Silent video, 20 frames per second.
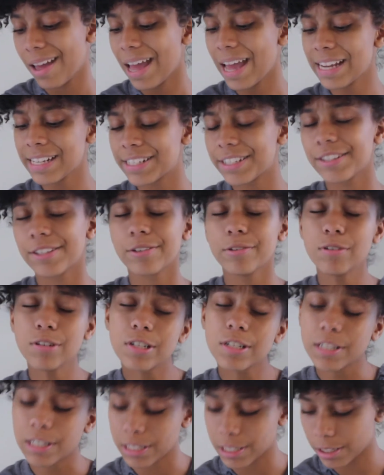And to
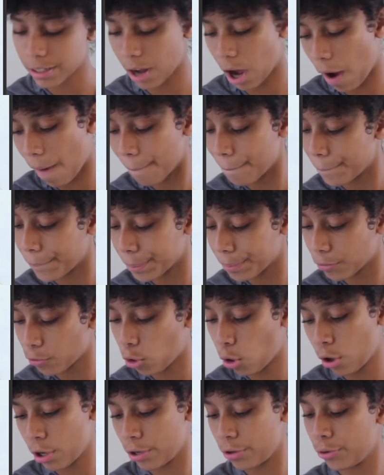use this
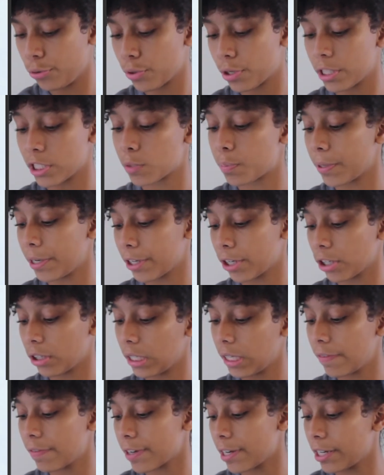oil, you can just put in your
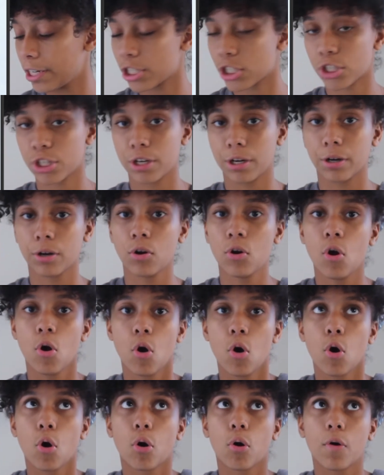leave-in conditioner
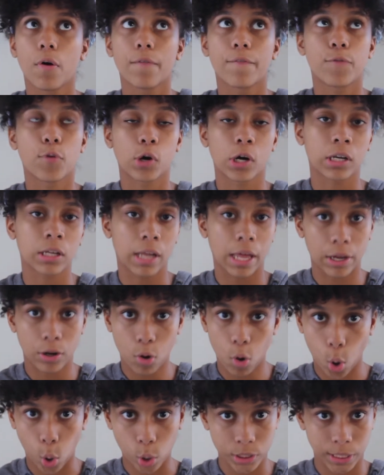for
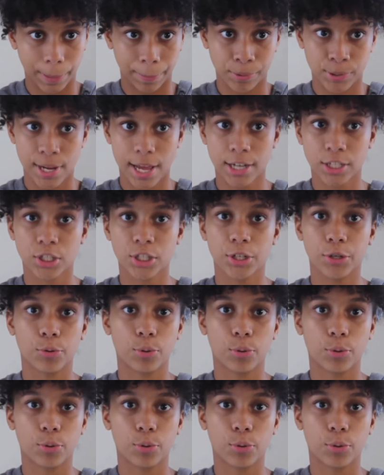like all day protection.